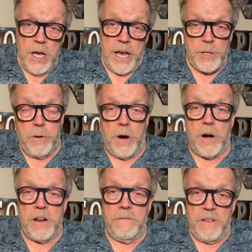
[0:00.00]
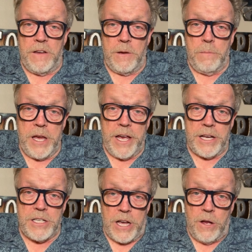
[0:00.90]
as part of the
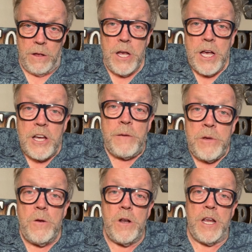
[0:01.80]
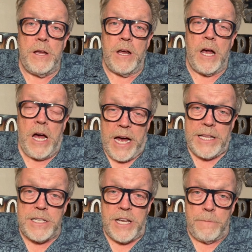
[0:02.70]
PXL community
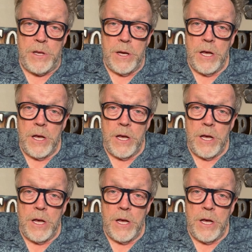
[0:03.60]
concept,